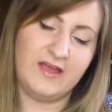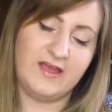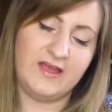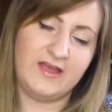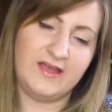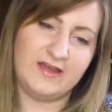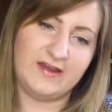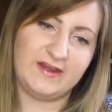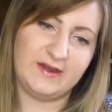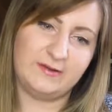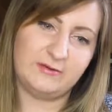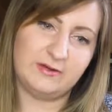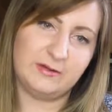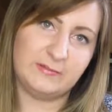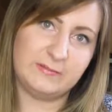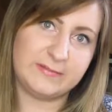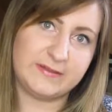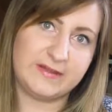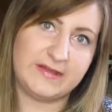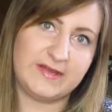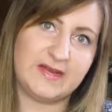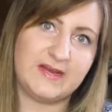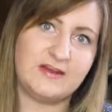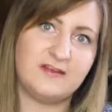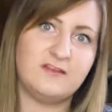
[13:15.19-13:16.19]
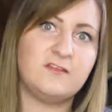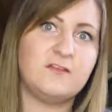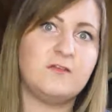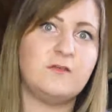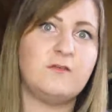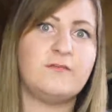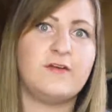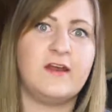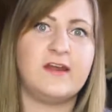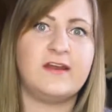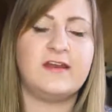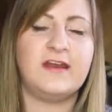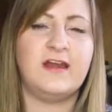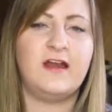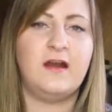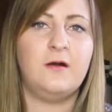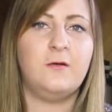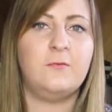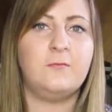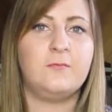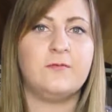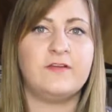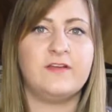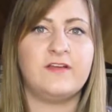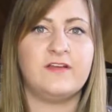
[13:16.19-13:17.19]
and I'm not planning to right
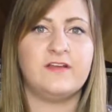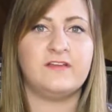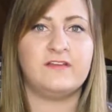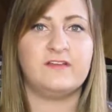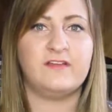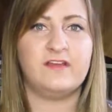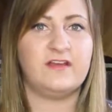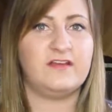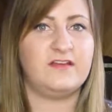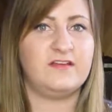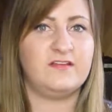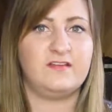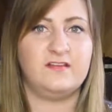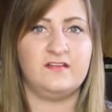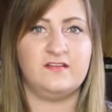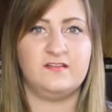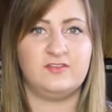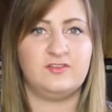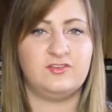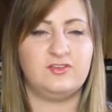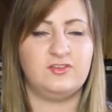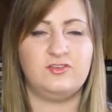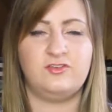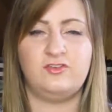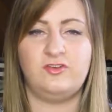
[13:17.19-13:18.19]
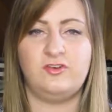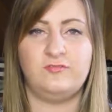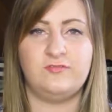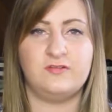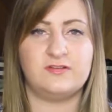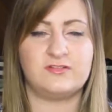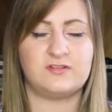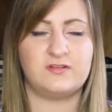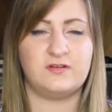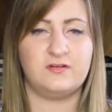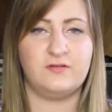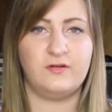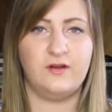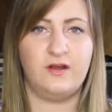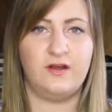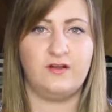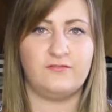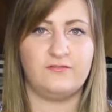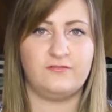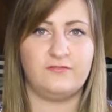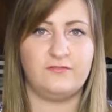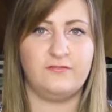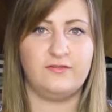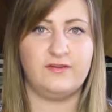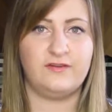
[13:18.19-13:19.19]
now because like I said there's just too much going
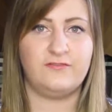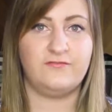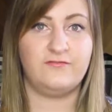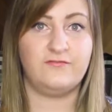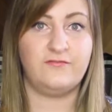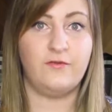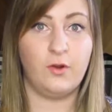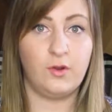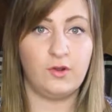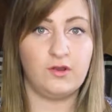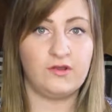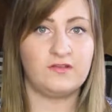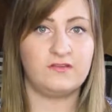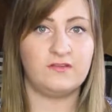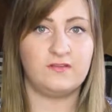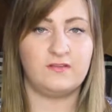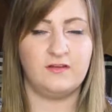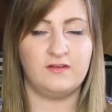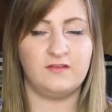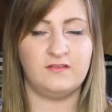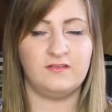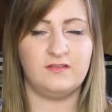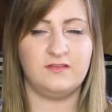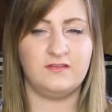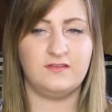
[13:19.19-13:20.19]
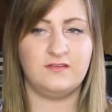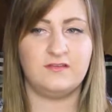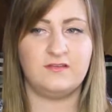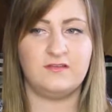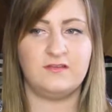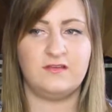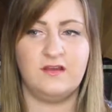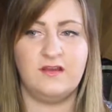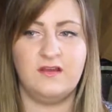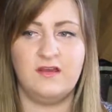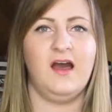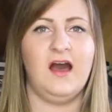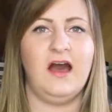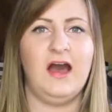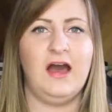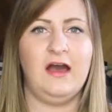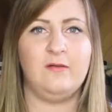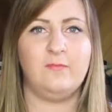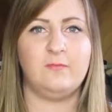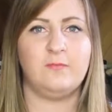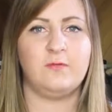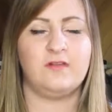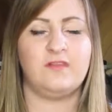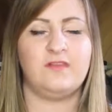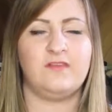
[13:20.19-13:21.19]
on for me to focus on this
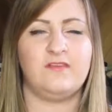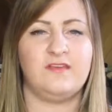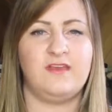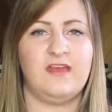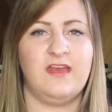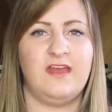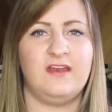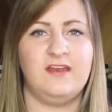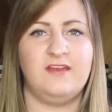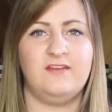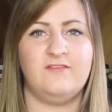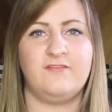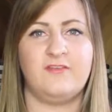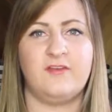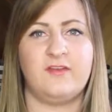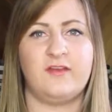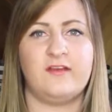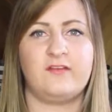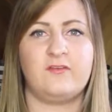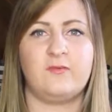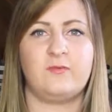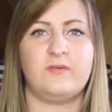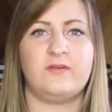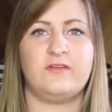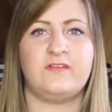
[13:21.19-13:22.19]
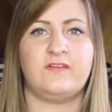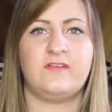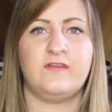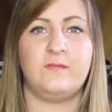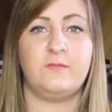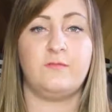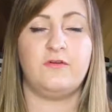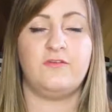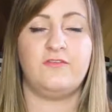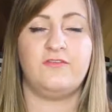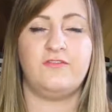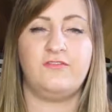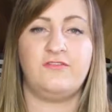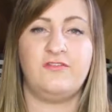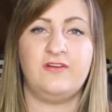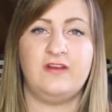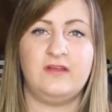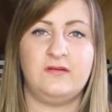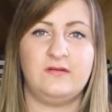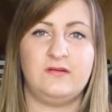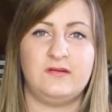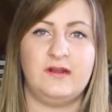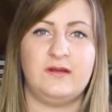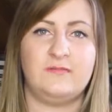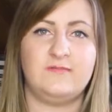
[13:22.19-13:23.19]
um, once again, if you guys want to see more
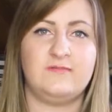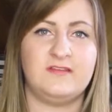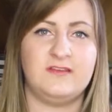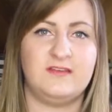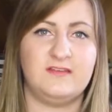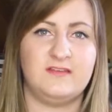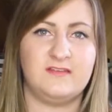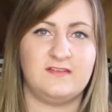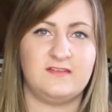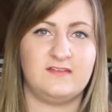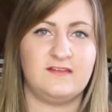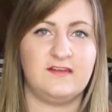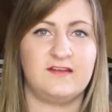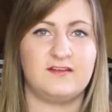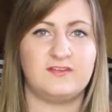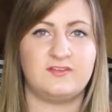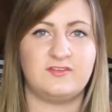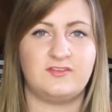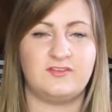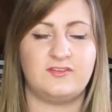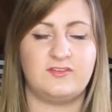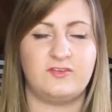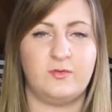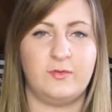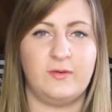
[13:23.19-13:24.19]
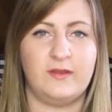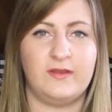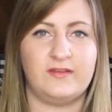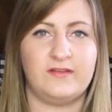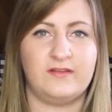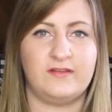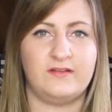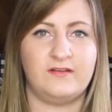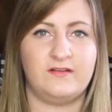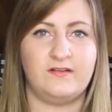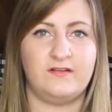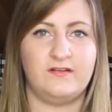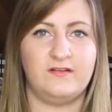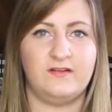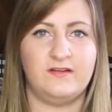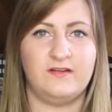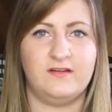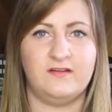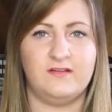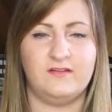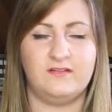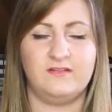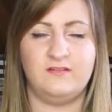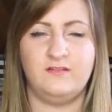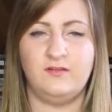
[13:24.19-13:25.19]
frequent updates, like just quick little
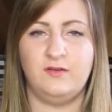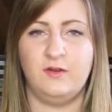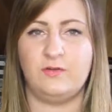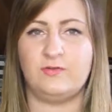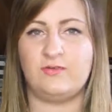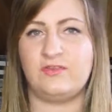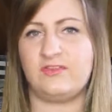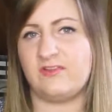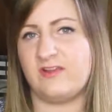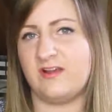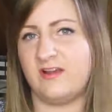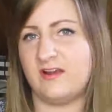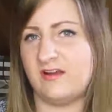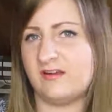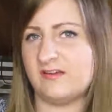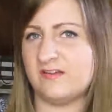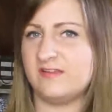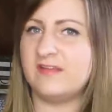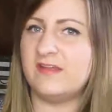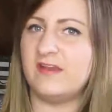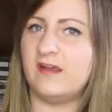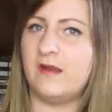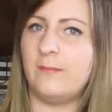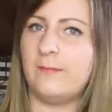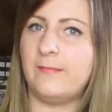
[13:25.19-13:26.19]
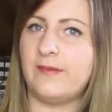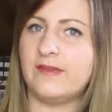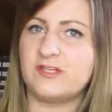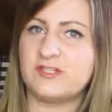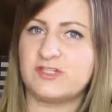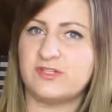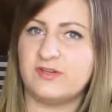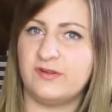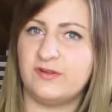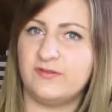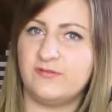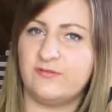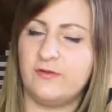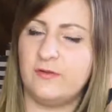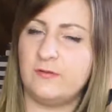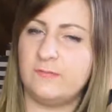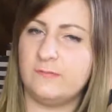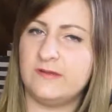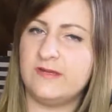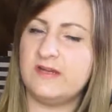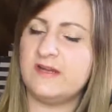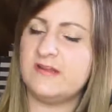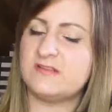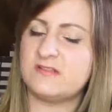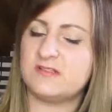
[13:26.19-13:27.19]
notes here and there, make sure you follow
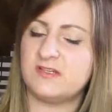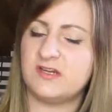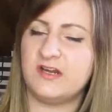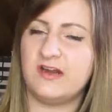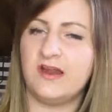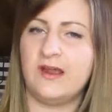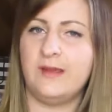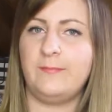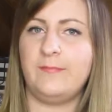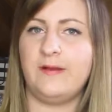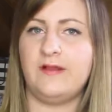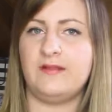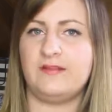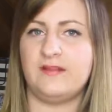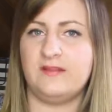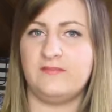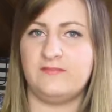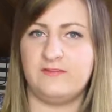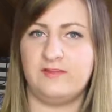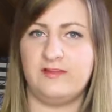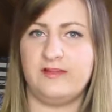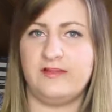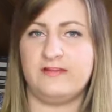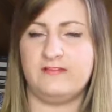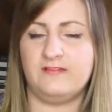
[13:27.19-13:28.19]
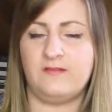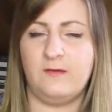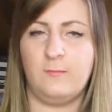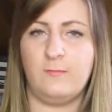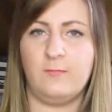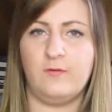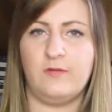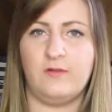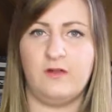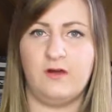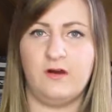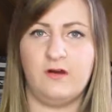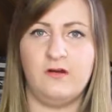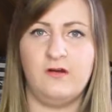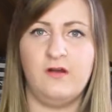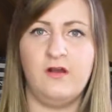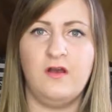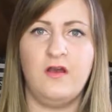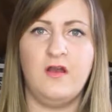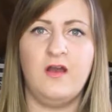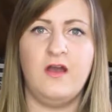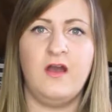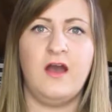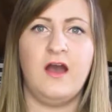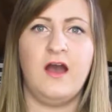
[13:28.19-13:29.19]
me on Instagram. I'll leave the link down below.
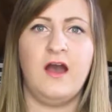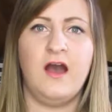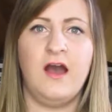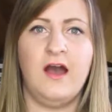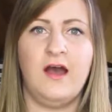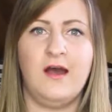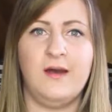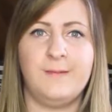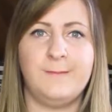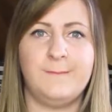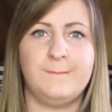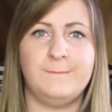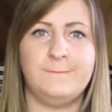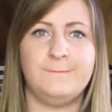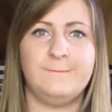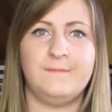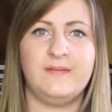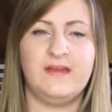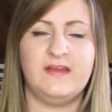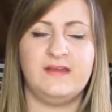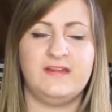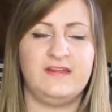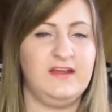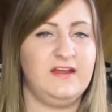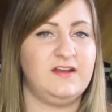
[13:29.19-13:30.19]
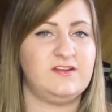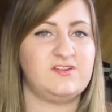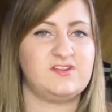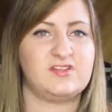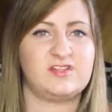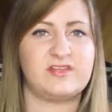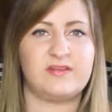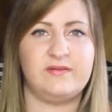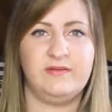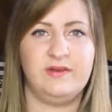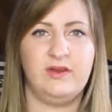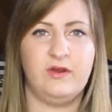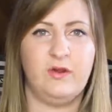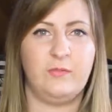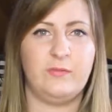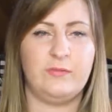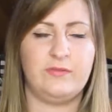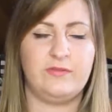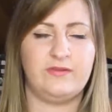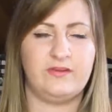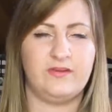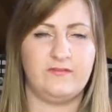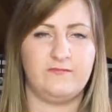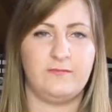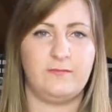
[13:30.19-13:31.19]
Um, and yeah, just let me know
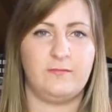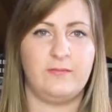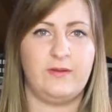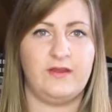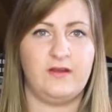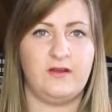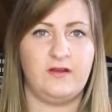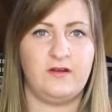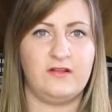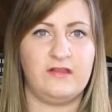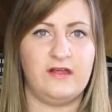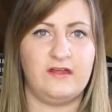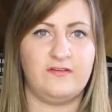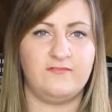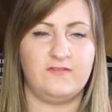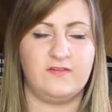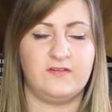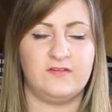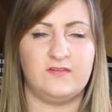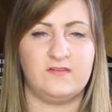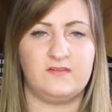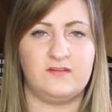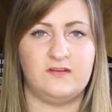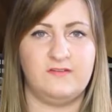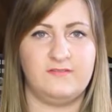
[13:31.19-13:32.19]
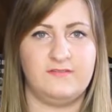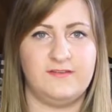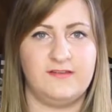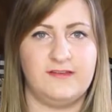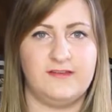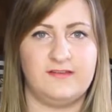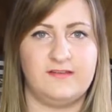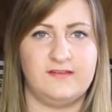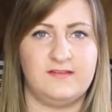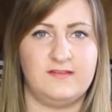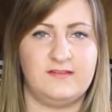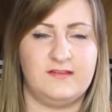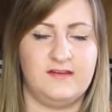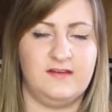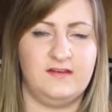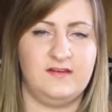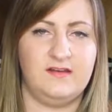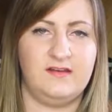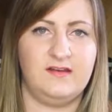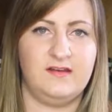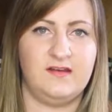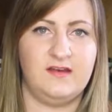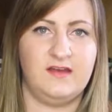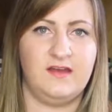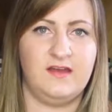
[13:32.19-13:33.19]
about the giveaway and all that fun stuff, like I
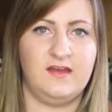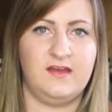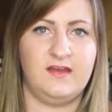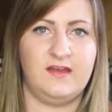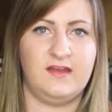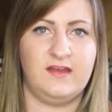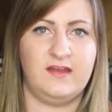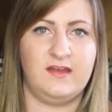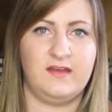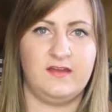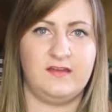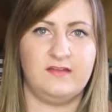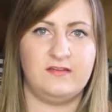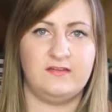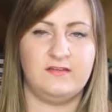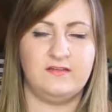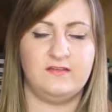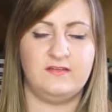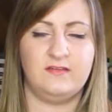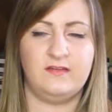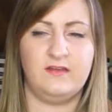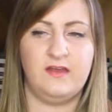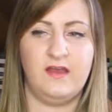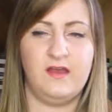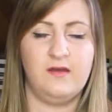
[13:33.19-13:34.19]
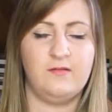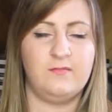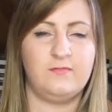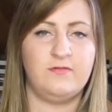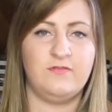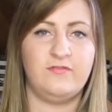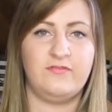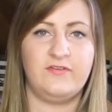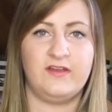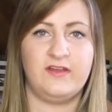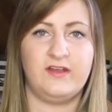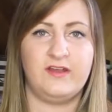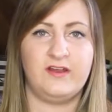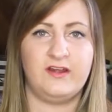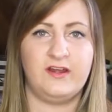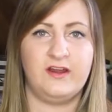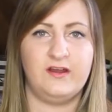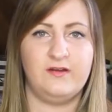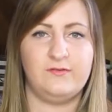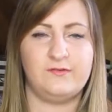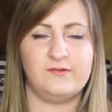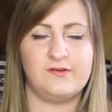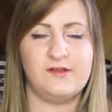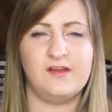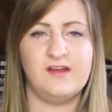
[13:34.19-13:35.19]
said. And yeah, we'll figure it
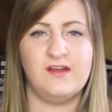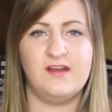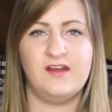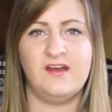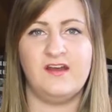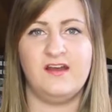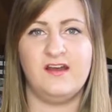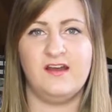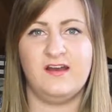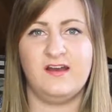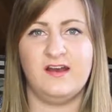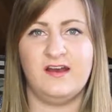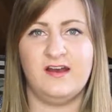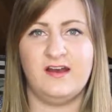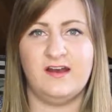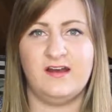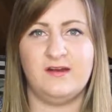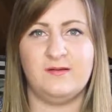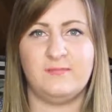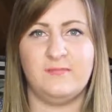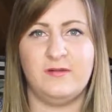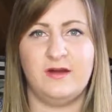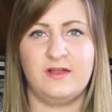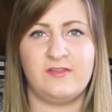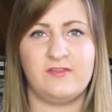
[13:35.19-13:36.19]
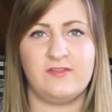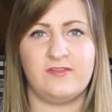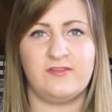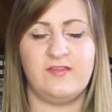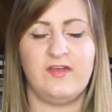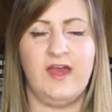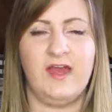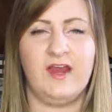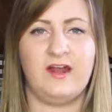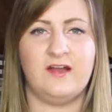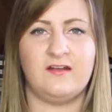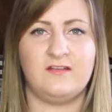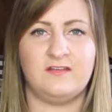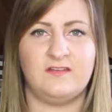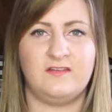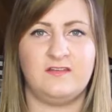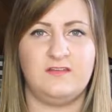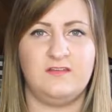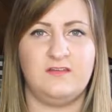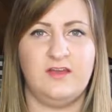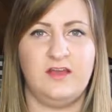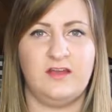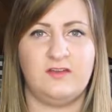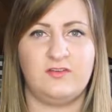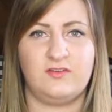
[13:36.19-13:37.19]
out. Um, other than that, I'll
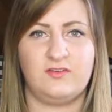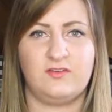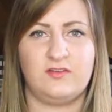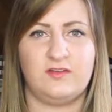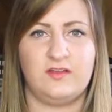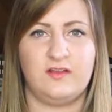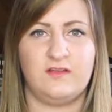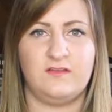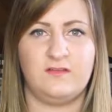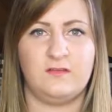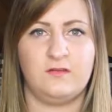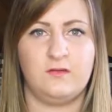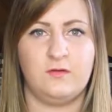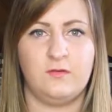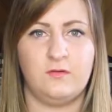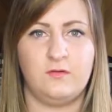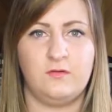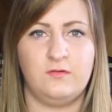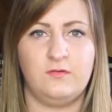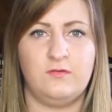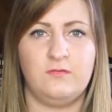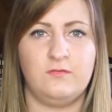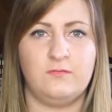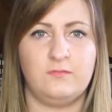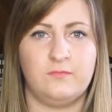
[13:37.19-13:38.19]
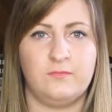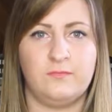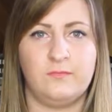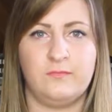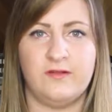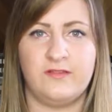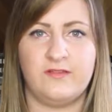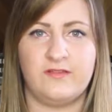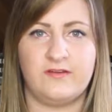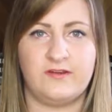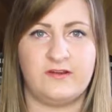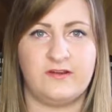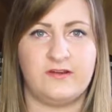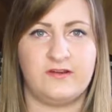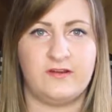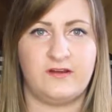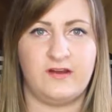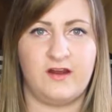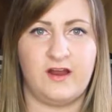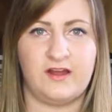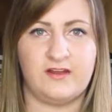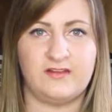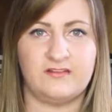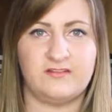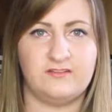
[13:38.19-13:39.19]
see you guys really soon,
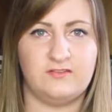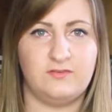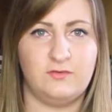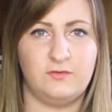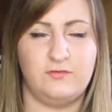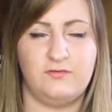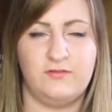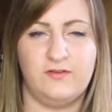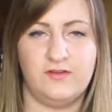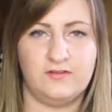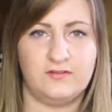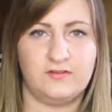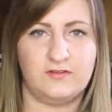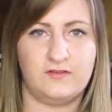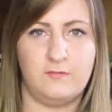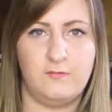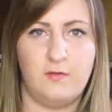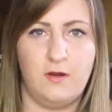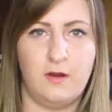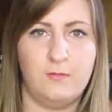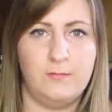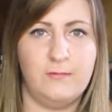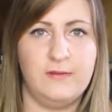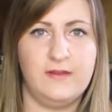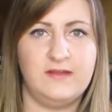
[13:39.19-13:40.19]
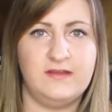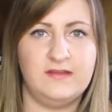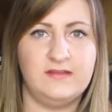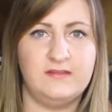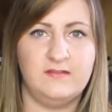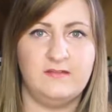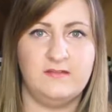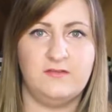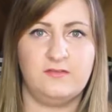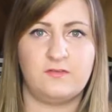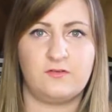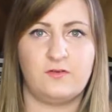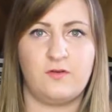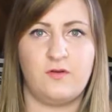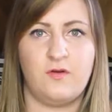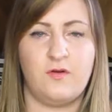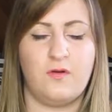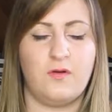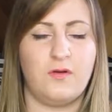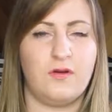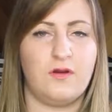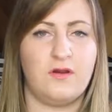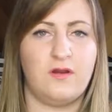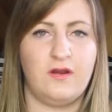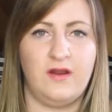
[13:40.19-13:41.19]
whether I do feel some O pains
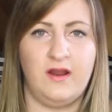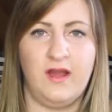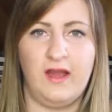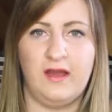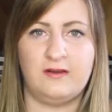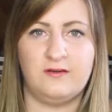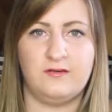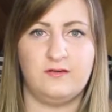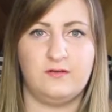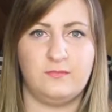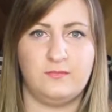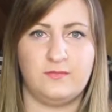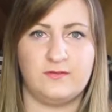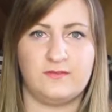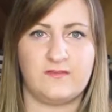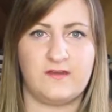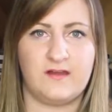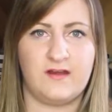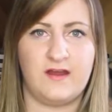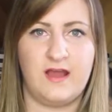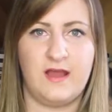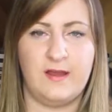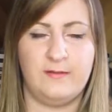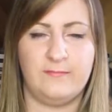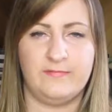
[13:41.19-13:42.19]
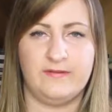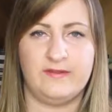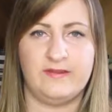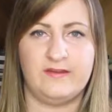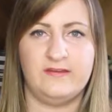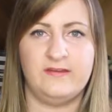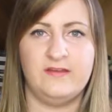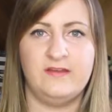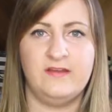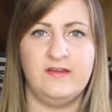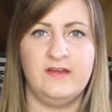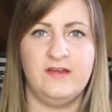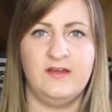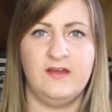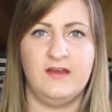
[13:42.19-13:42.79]
or I don't know what's going to happen.